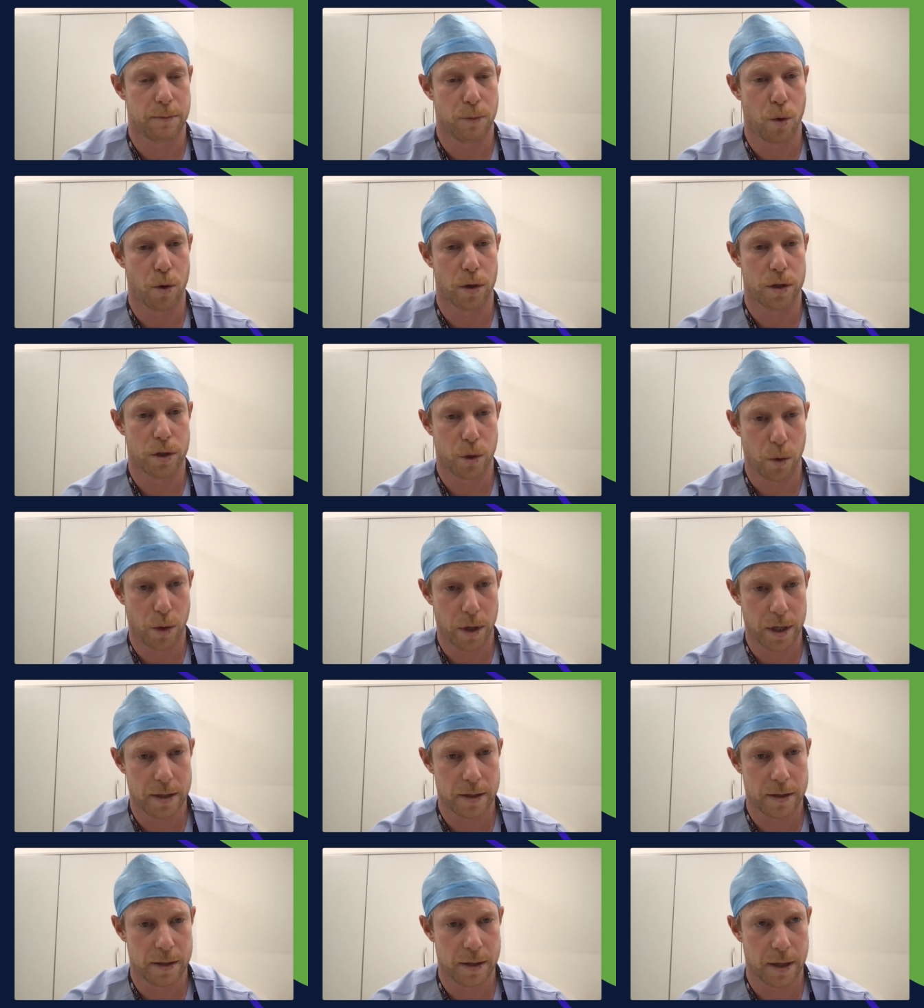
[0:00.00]
more
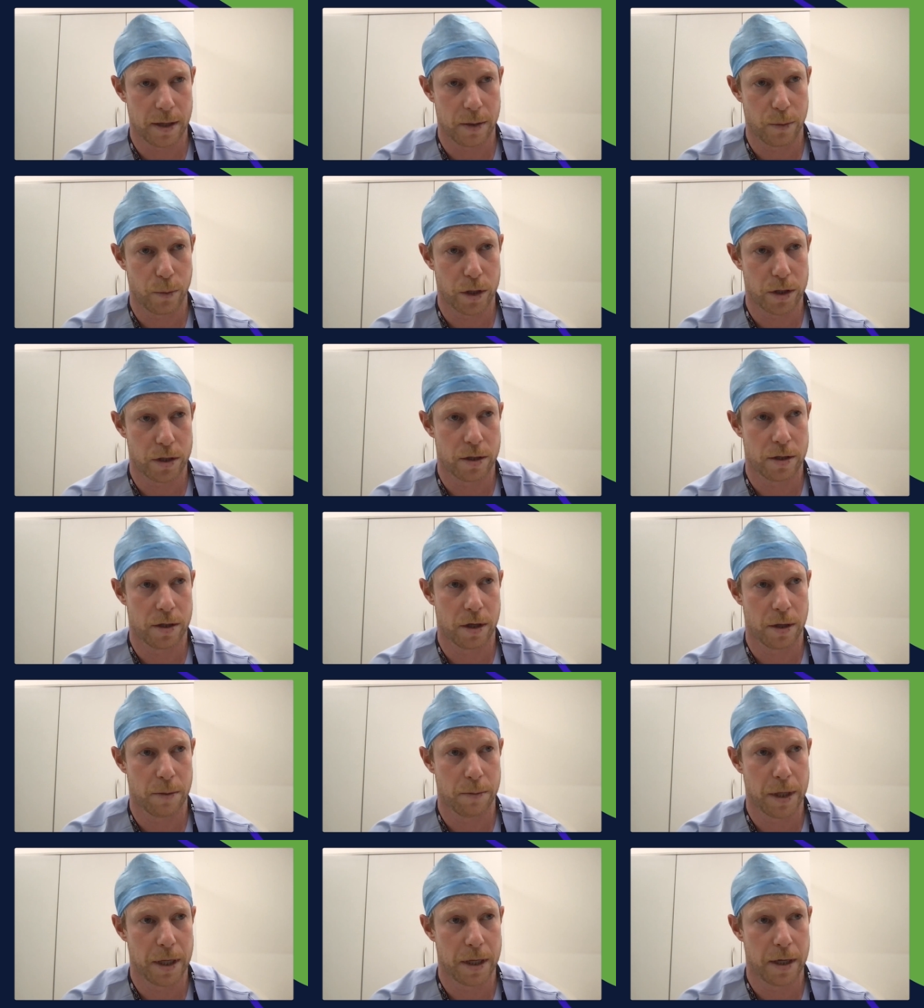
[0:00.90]
choice in which
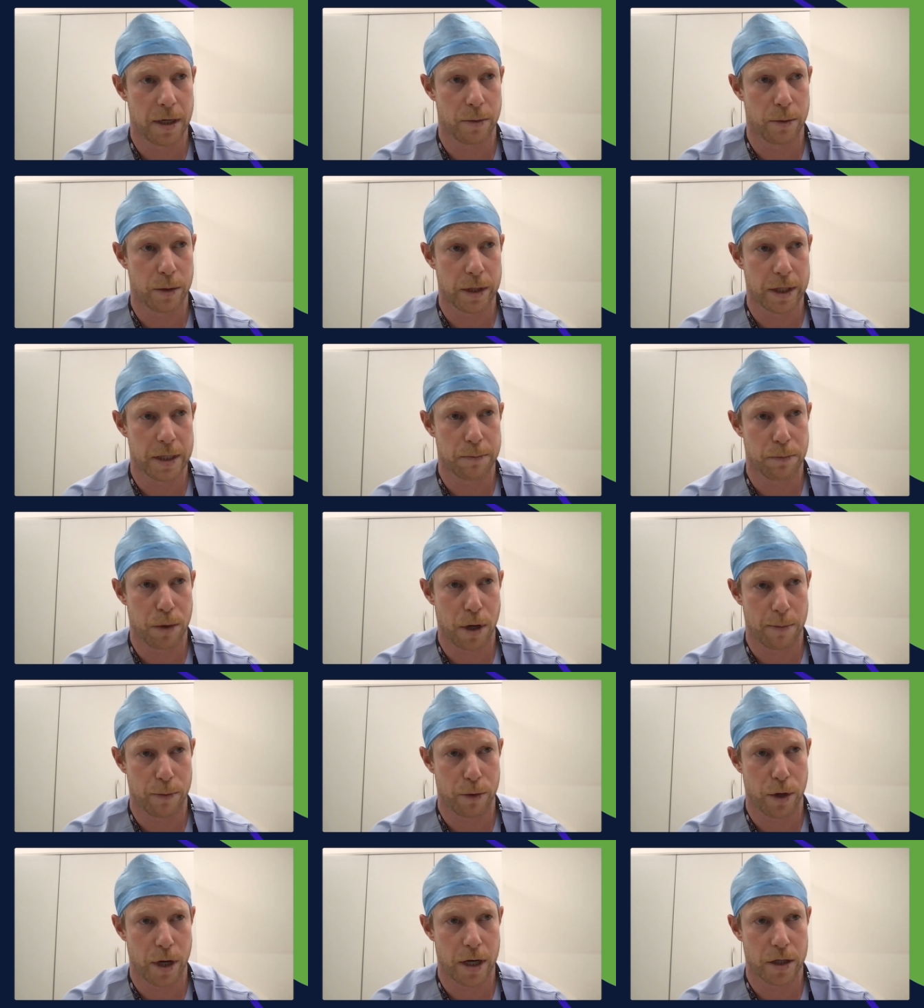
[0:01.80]
immediate release
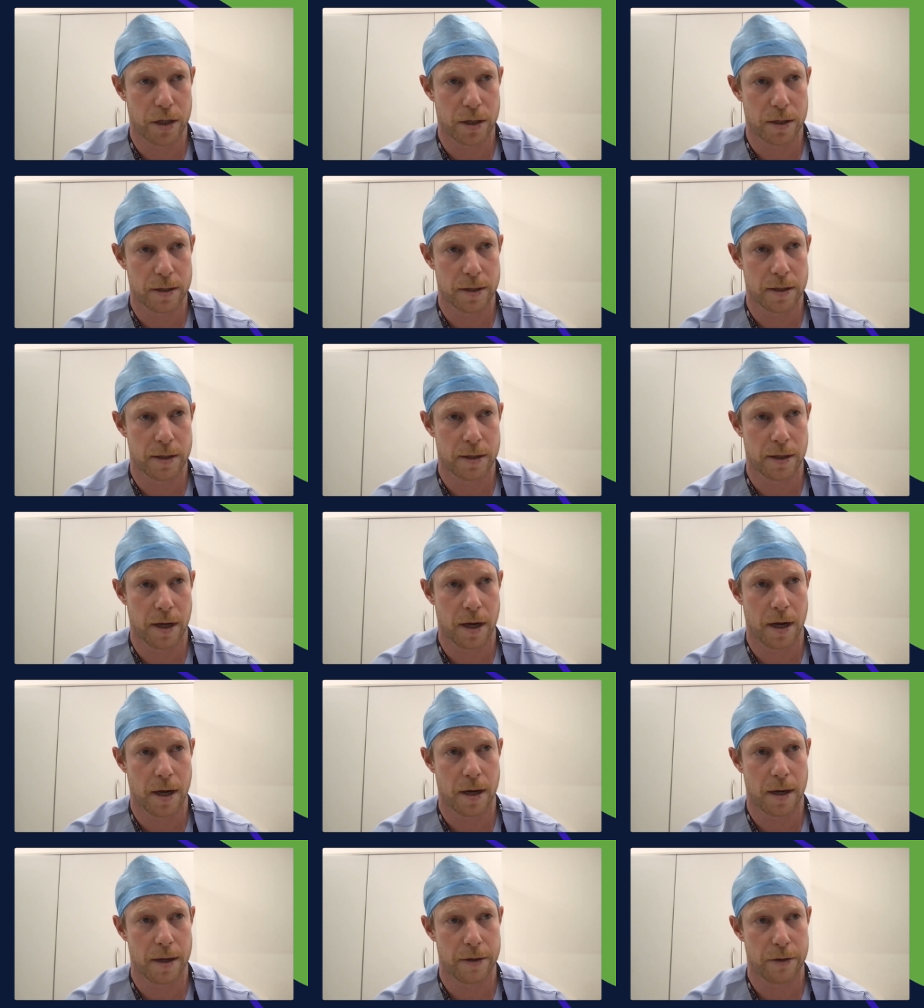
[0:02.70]
preparations
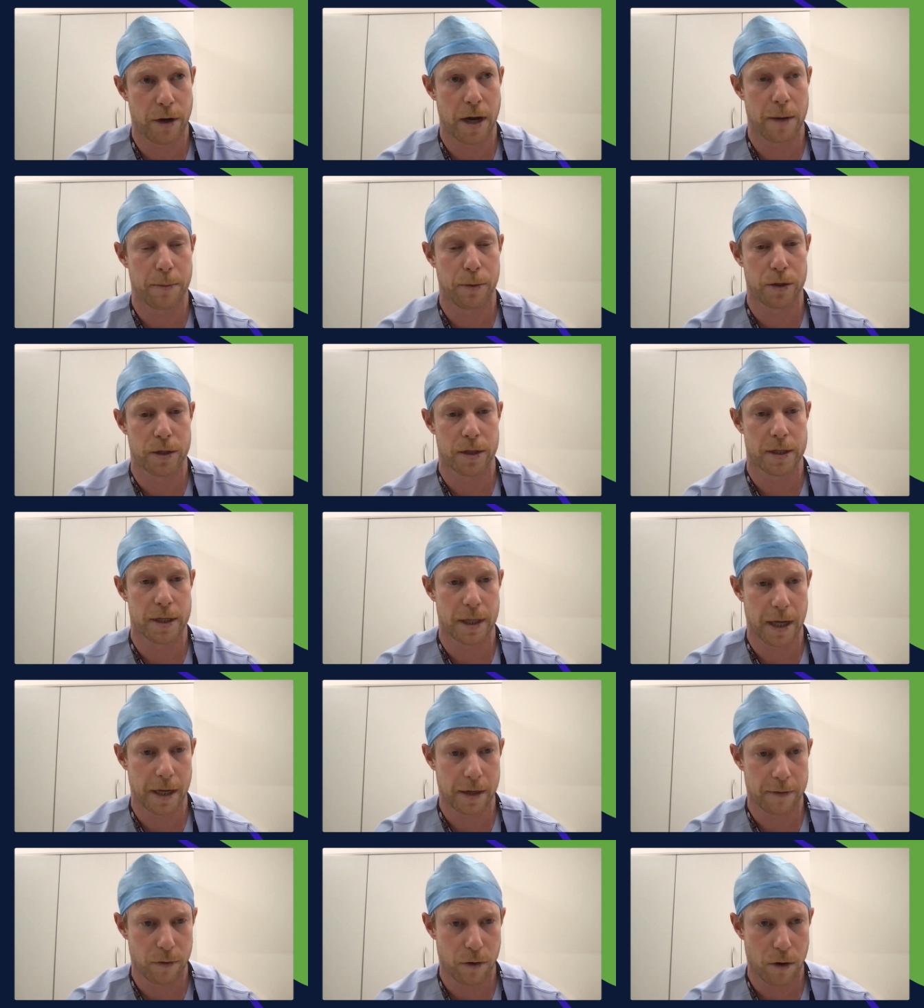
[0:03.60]
they're able to
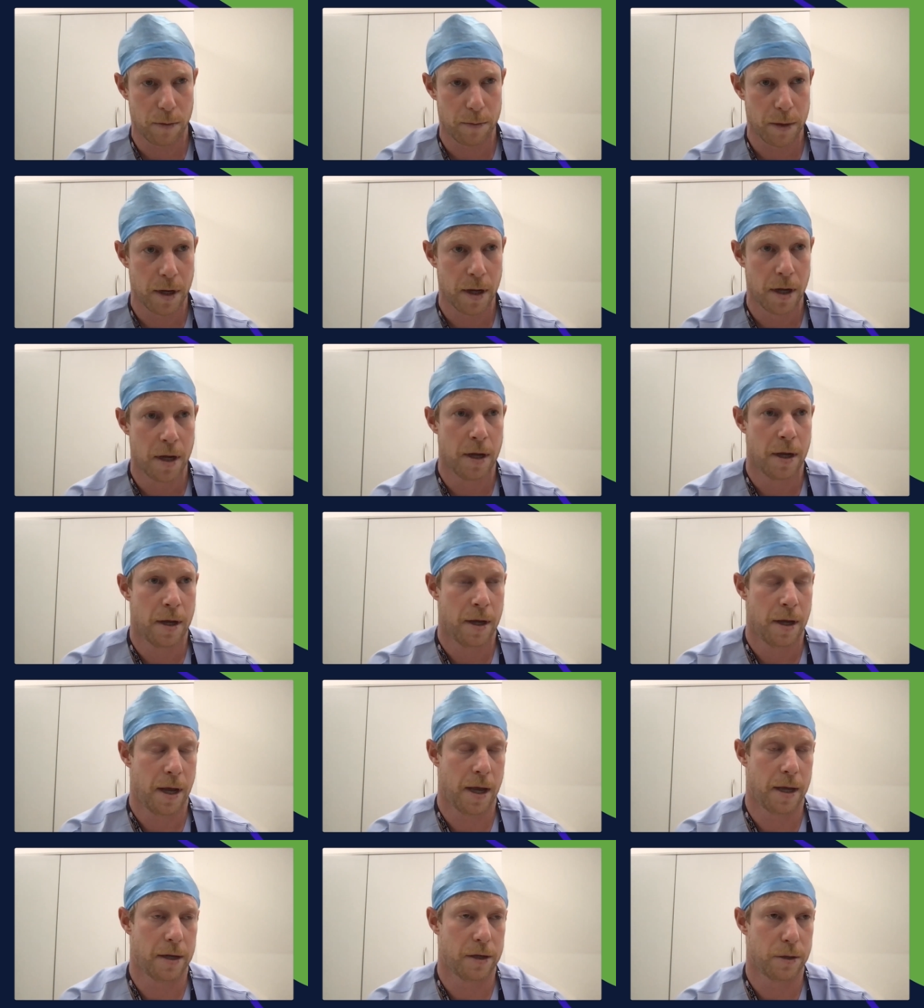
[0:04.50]
select from,
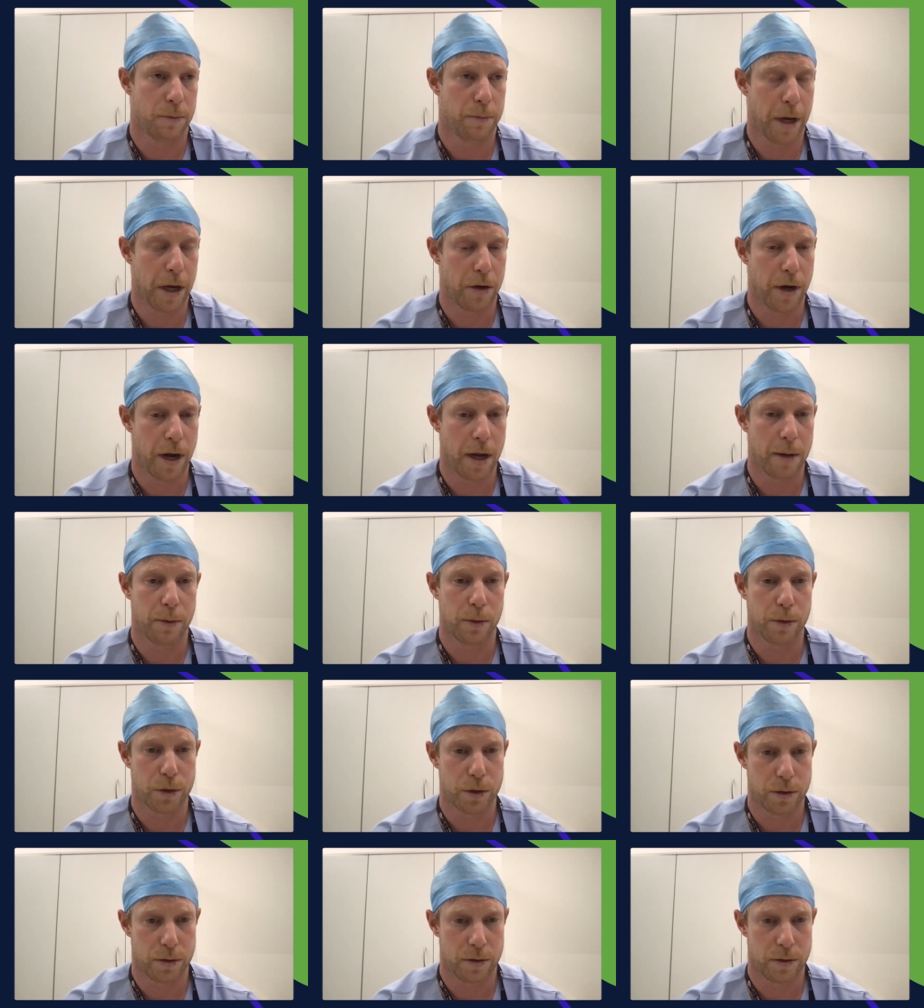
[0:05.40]
and they're able